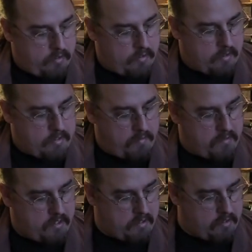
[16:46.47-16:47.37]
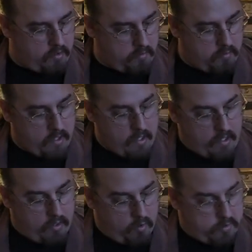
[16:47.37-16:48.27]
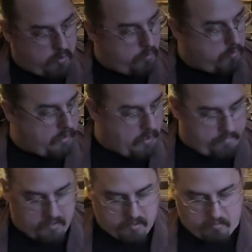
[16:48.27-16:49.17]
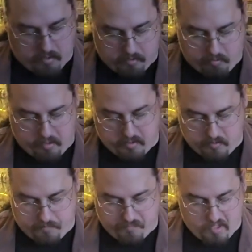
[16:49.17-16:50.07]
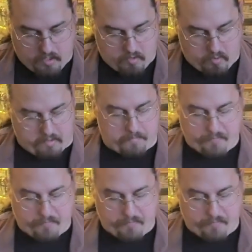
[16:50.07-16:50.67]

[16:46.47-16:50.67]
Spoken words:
762, and also we have the Israel crest on it.